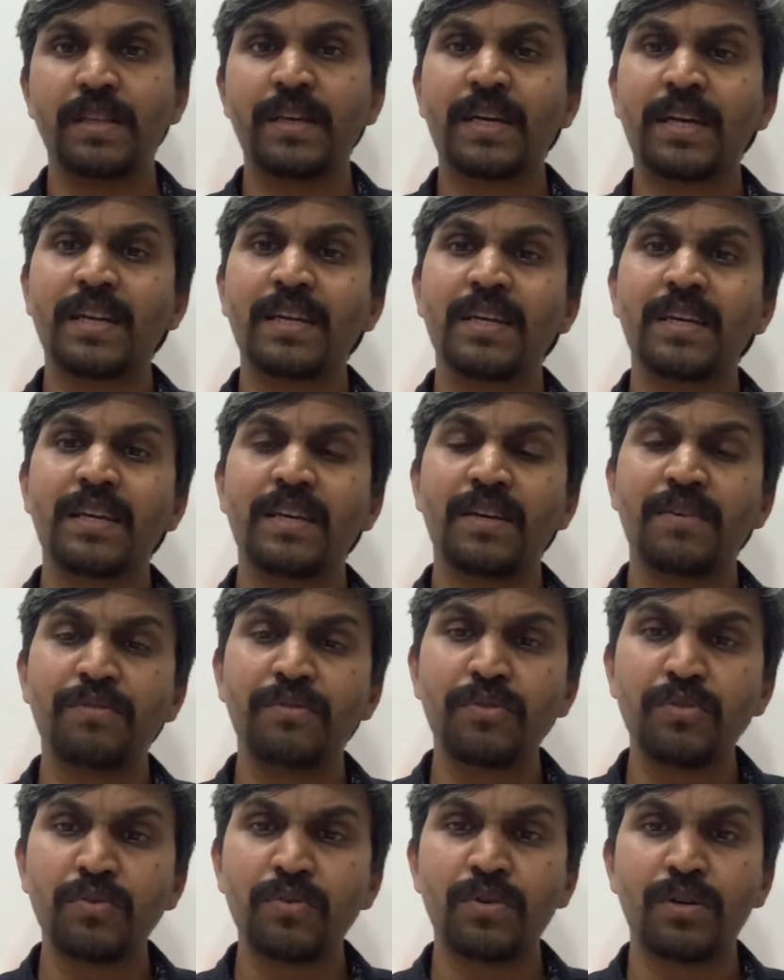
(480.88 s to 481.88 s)
can give
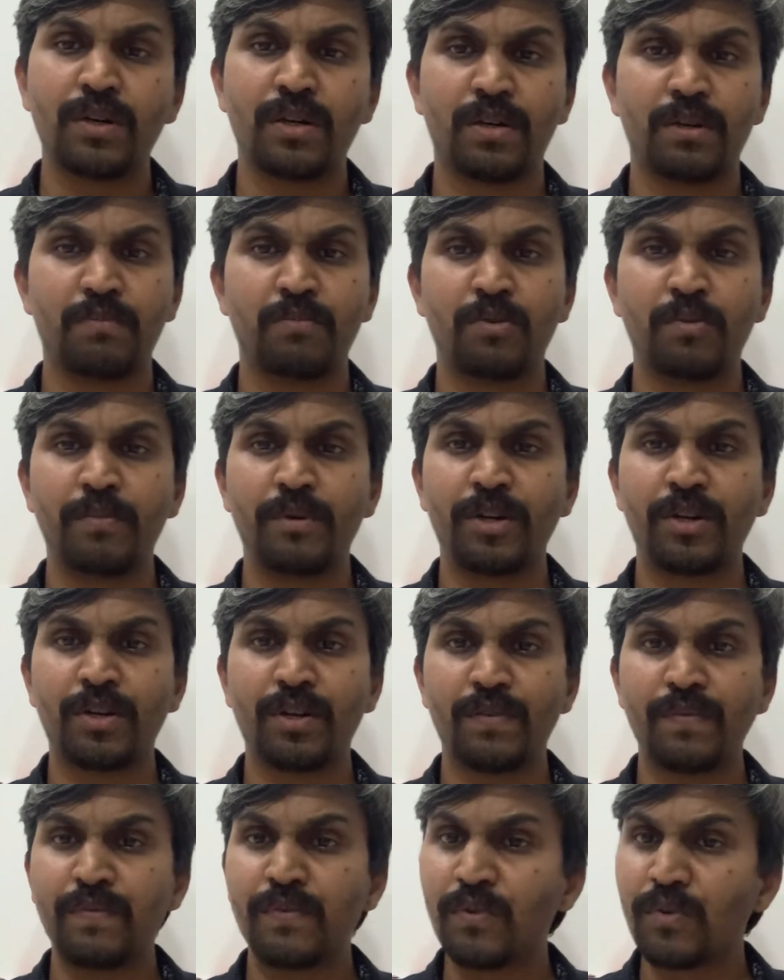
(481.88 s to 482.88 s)
you a moment
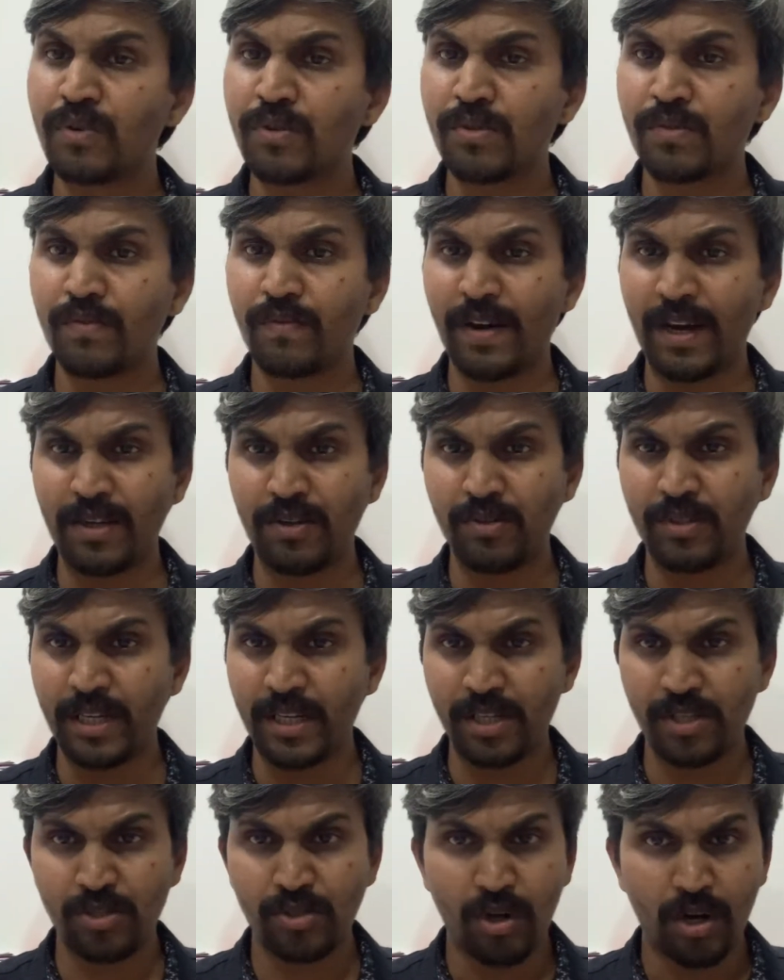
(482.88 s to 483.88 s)
of force value, that
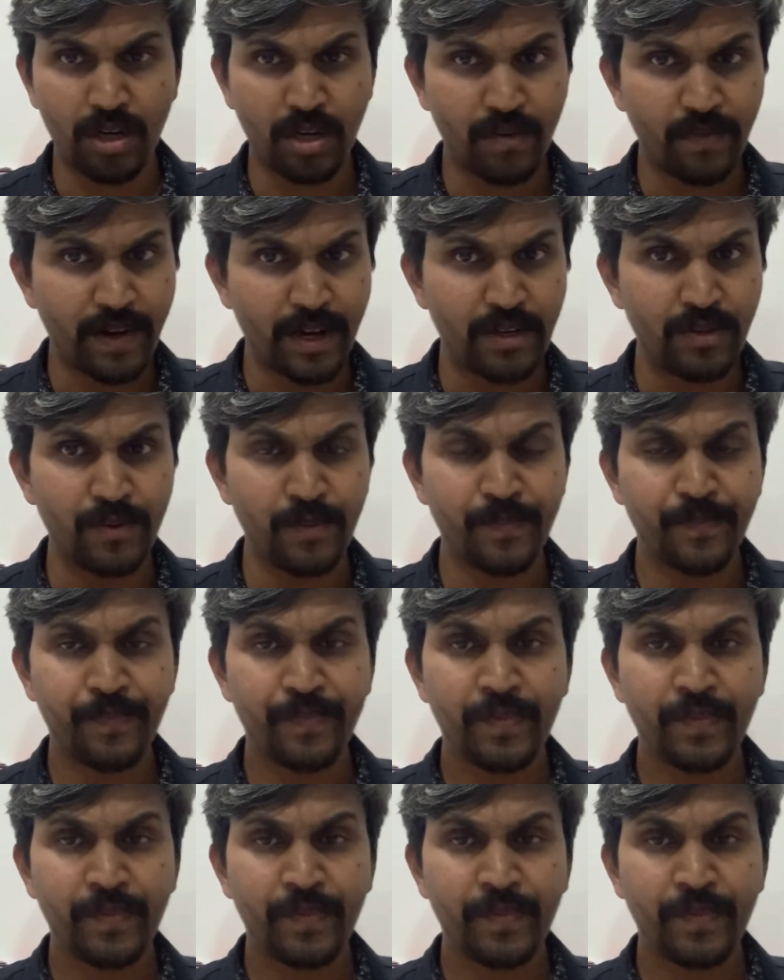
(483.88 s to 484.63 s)
is torque value.